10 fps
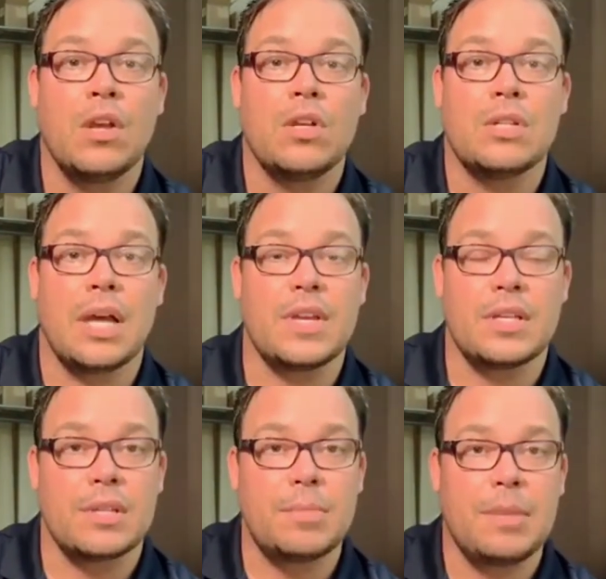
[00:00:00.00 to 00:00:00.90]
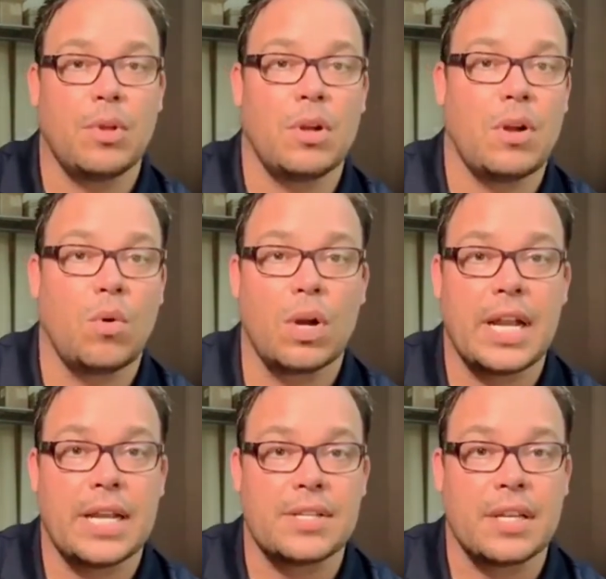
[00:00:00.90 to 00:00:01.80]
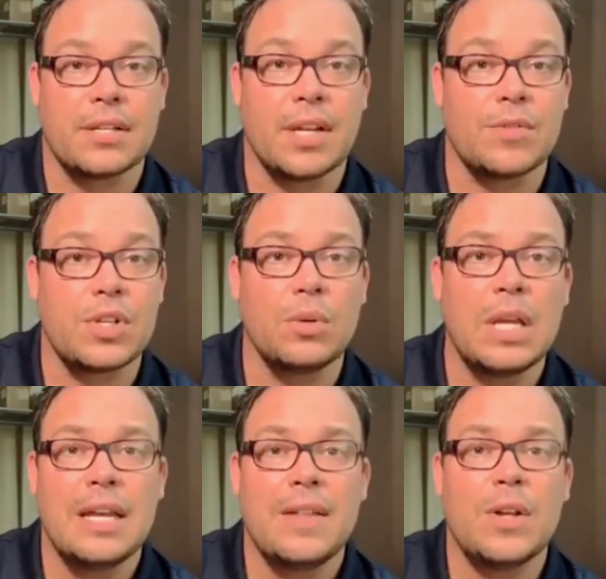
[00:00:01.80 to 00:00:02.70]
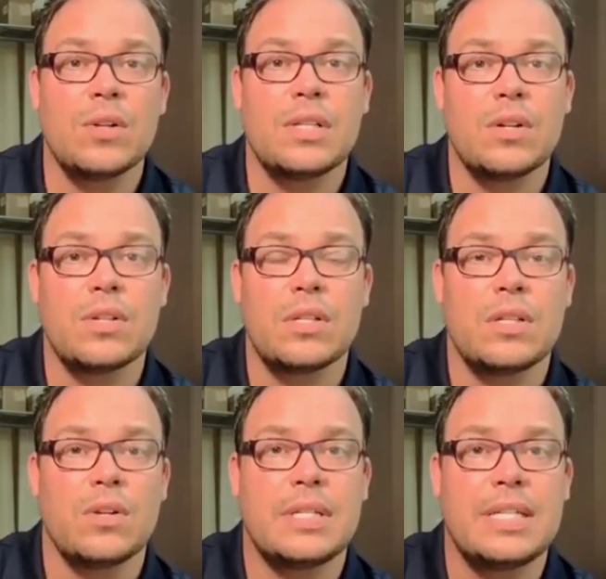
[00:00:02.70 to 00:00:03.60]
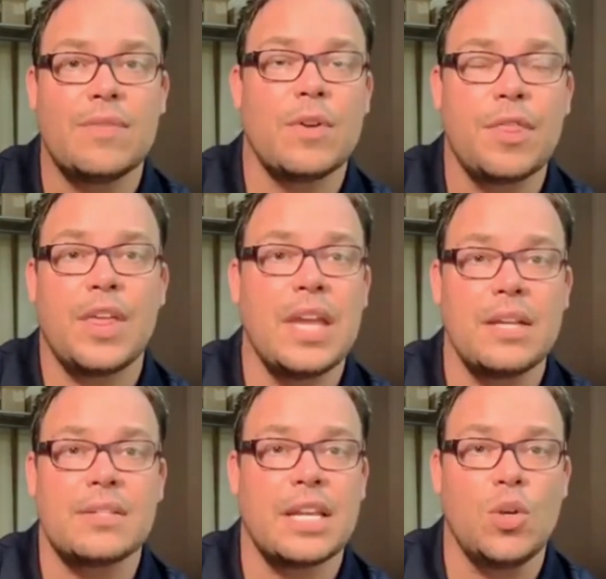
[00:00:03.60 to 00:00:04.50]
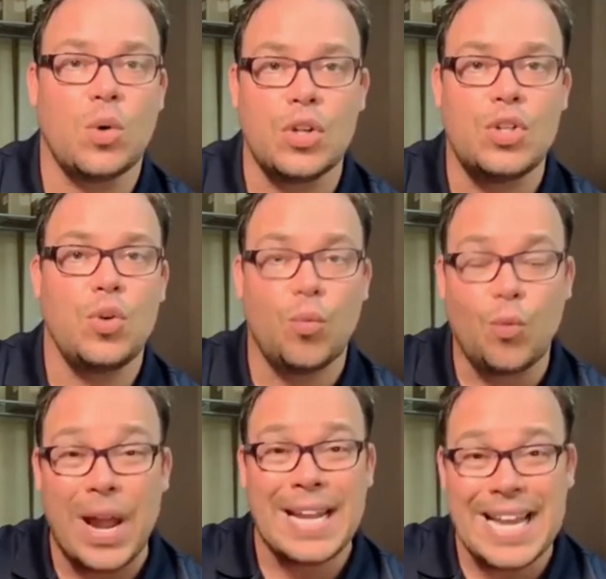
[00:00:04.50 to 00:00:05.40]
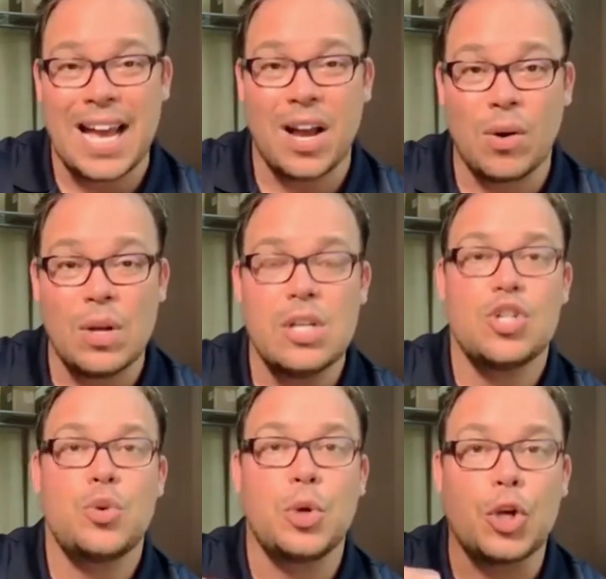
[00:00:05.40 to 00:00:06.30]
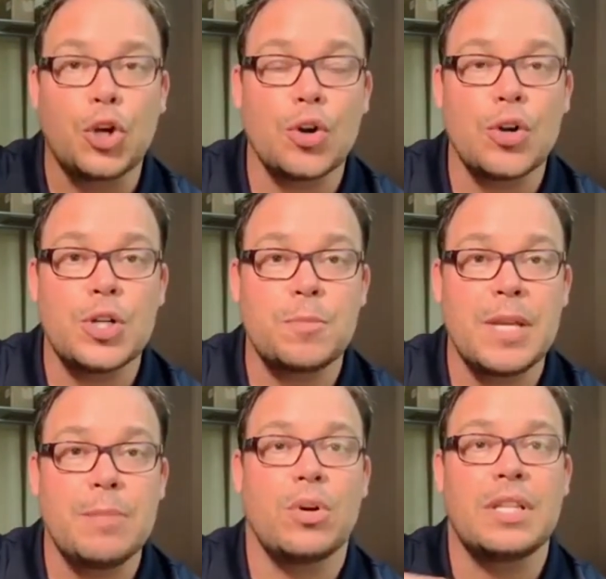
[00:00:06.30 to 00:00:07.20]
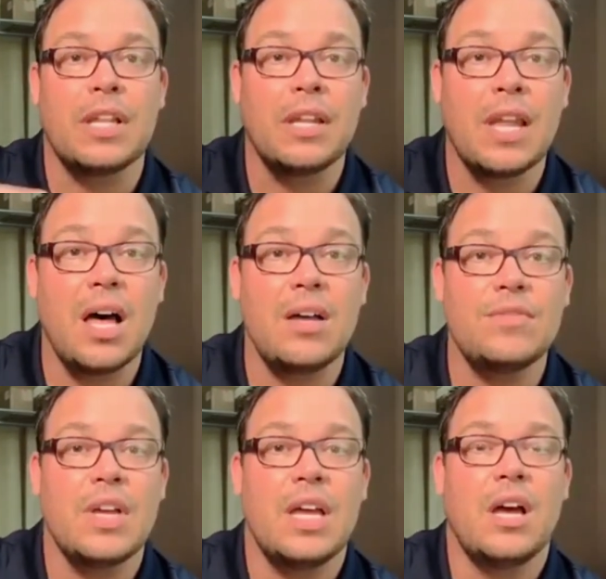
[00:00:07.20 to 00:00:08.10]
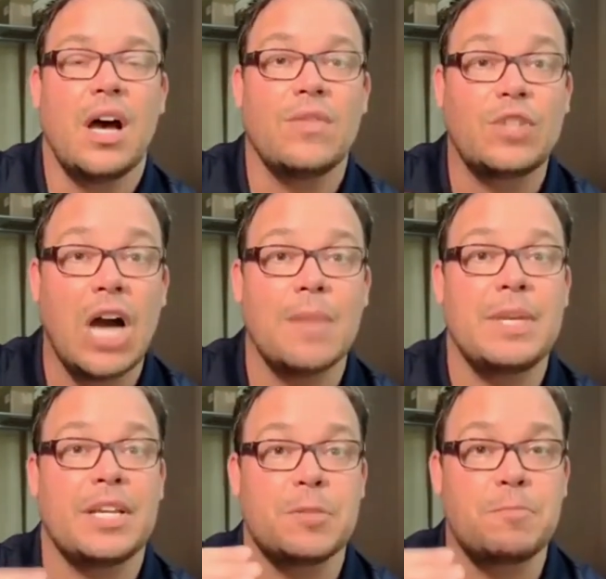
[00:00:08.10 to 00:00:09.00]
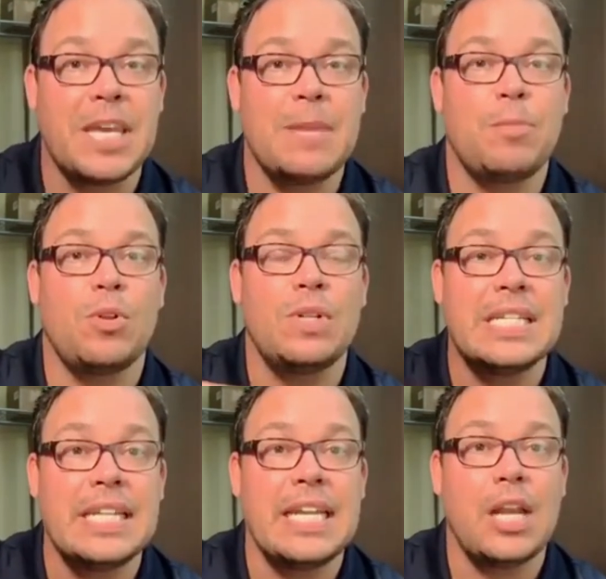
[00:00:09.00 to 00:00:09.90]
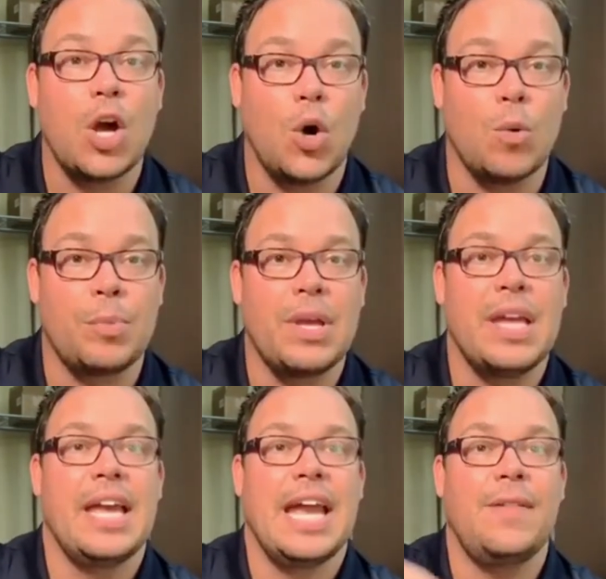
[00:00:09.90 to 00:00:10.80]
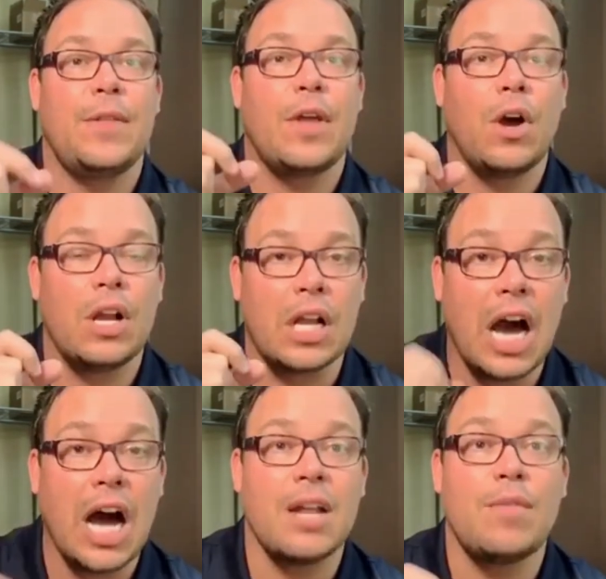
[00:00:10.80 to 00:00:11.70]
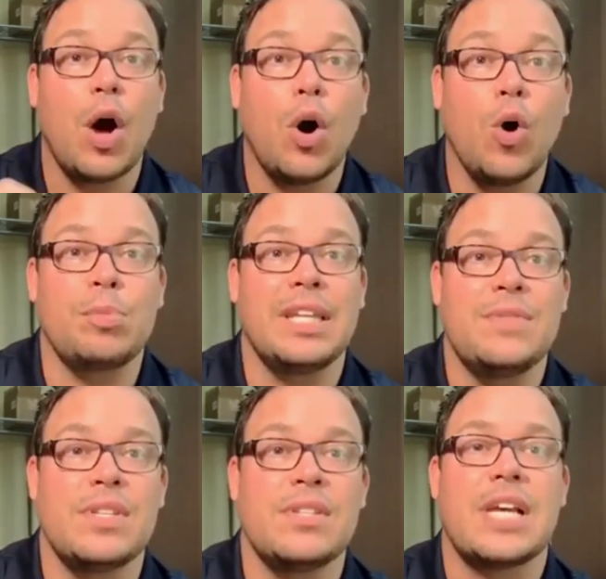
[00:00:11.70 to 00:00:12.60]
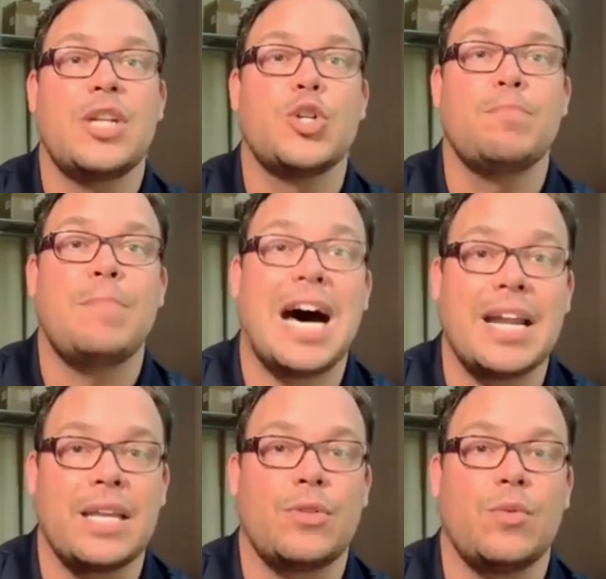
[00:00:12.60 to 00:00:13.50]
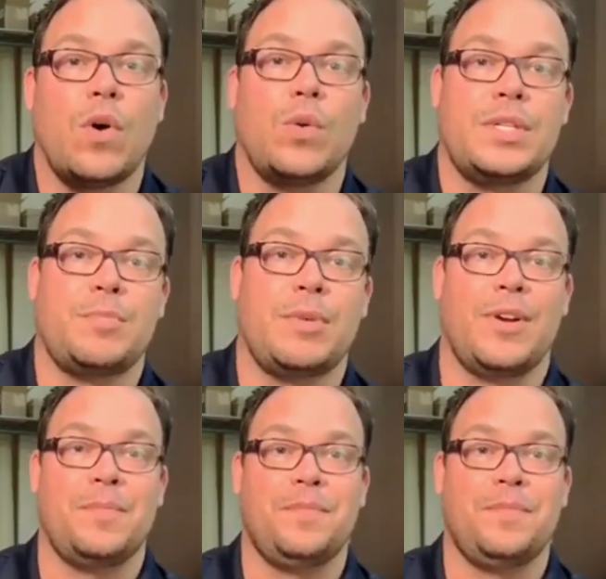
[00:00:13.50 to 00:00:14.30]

I think some people are organizing and stuff. So there's there's there's different things that you could do right now to encourage people in the love of God because people need hope. And the God of hope lives inside your body through the Holy Spirit.